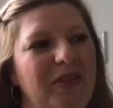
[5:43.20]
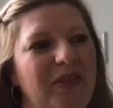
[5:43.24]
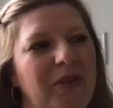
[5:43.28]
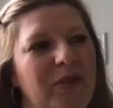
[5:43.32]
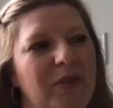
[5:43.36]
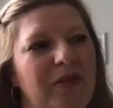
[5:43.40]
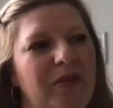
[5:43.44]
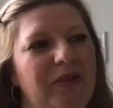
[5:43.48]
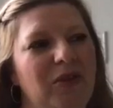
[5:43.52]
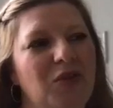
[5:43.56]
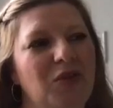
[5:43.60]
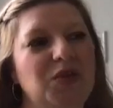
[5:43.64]

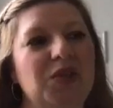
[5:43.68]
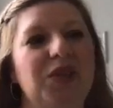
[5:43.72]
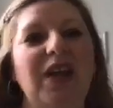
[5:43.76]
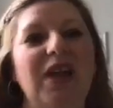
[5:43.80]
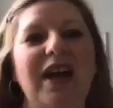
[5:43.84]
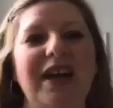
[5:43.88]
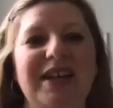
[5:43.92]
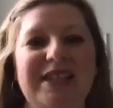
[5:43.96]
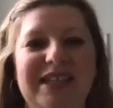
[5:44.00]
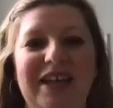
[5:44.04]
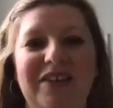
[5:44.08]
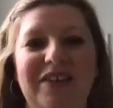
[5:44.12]
Those
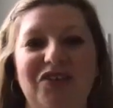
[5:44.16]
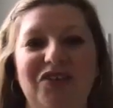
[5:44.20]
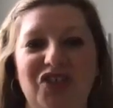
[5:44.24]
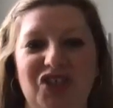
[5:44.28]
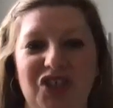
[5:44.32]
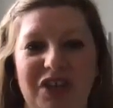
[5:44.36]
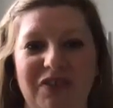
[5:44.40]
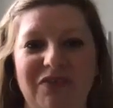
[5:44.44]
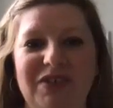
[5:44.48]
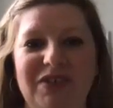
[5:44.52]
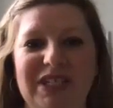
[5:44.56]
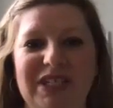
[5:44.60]
lines have
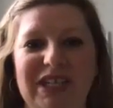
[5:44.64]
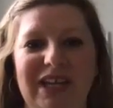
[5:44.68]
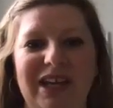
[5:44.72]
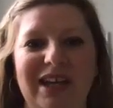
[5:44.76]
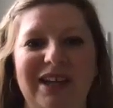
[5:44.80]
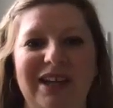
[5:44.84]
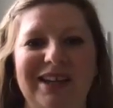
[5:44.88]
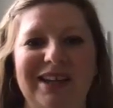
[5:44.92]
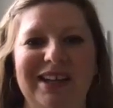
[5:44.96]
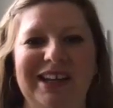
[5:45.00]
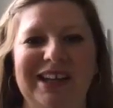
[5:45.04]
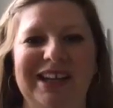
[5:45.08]

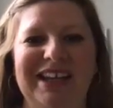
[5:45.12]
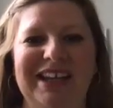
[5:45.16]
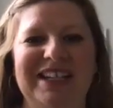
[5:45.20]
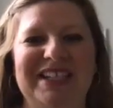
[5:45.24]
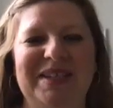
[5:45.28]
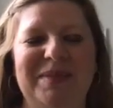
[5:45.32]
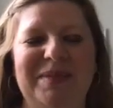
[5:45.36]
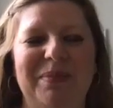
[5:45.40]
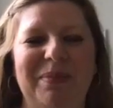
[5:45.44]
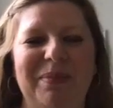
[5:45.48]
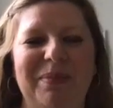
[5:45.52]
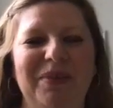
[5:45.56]
shifted.
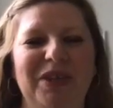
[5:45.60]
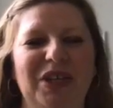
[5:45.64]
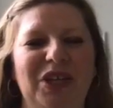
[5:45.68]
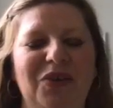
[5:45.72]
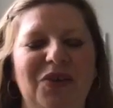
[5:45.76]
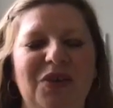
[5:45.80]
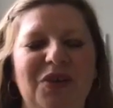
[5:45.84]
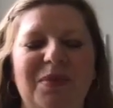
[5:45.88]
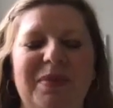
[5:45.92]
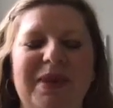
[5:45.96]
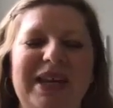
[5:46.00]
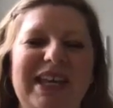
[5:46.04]
You know,
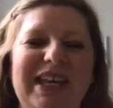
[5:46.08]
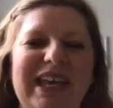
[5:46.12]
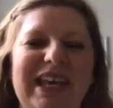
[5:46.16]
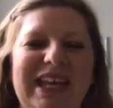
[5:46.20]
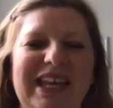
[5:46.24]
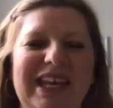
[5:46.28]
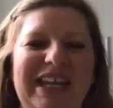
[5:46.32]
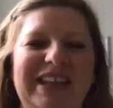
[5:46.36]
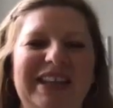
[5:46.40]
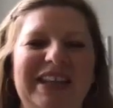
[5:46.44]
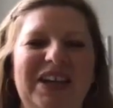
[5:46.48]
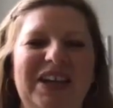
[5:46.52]
in the
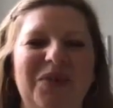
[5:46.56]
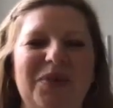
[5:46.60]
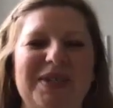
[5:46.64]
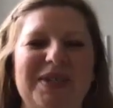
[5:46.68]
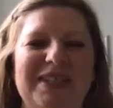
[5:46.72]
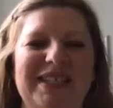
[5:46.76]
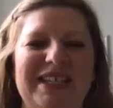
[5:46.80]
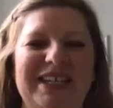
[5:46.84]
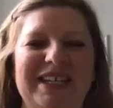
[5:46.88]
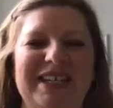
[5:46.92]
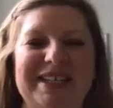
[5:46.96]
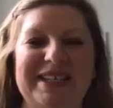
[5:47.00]
beginning, there was
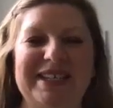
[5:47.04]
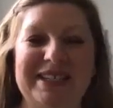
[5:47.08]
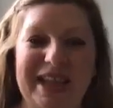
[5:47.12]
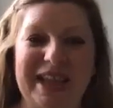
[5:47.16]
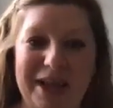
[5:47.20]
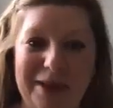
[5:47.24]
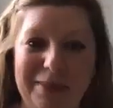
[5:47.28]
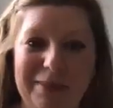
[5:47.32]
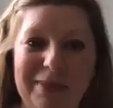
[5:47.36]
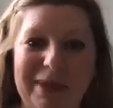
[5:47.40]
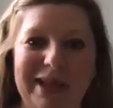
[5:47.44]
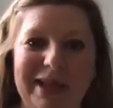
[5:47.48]
the
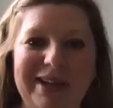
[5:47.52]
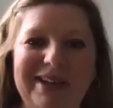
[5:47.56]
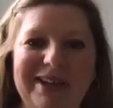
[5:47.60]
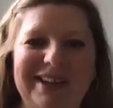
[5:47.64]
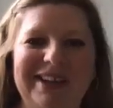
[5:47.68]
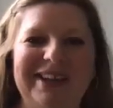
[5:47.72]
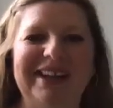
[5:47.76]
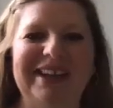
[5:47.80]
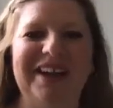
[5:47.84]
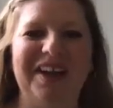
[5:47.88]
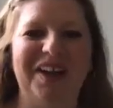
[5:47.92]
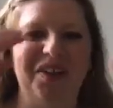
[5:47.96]
excitement
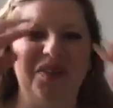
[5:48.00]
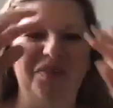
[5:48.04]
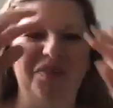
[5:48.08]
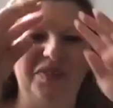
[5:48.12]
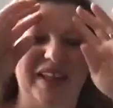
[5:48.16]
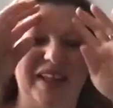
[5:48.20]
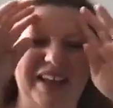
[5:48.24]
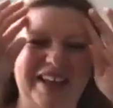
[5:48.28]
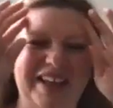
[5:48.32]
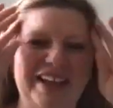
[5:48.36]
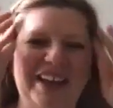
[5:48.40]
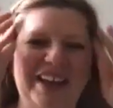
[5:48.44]
of
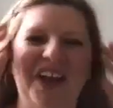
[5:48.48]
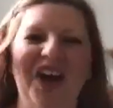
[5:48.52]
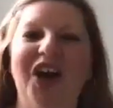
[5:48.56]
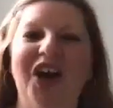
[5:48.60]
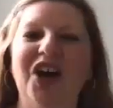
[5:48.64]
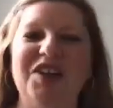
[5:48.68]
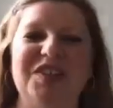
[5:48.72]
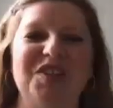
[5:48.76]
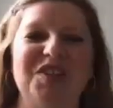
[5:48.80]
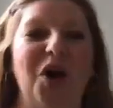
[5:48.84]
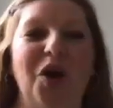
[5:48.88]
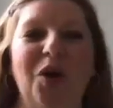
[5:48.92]
like,
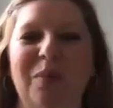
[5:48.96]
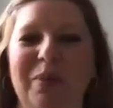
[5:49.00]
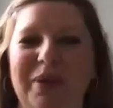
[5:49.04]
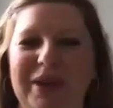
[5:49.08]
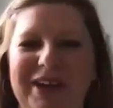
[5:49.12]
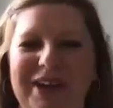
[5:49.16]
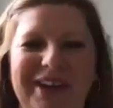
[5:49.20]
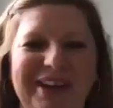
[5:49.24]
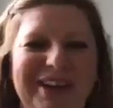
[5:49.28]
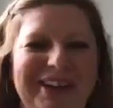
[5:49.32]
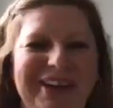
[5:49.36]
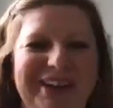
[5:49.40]
it's
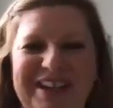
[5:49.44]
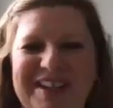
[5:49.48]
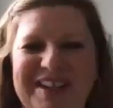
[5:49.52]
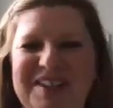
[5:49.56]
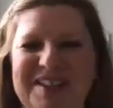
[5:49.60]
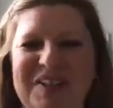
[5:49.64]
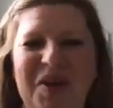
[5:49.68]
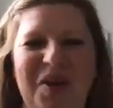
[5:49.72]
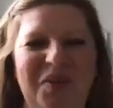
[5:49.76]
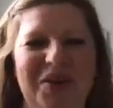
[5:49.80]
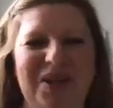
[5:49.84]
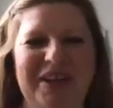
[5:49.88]
open, let's
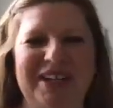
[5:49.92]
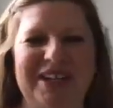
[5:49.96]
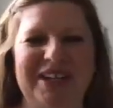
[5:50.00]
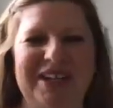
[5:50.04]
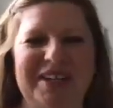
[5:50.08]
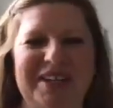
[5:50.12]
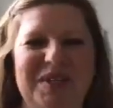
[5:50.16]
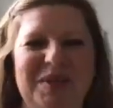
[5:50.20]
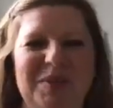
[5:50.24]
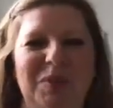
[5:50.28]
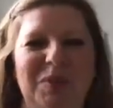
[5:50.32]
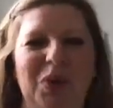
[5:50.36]
go in and
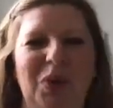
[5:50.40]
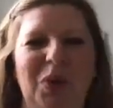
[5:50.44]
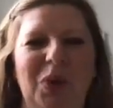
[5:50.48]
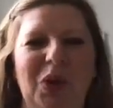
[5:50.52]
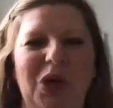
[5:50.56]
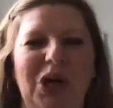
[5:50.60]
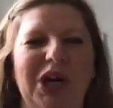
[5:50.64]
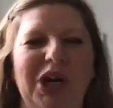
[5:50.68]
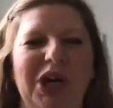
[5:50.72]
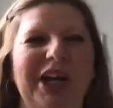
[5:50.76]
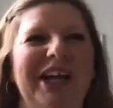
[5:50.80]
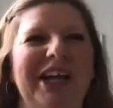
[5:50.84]

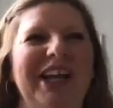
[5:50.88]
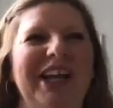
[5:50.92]
explore.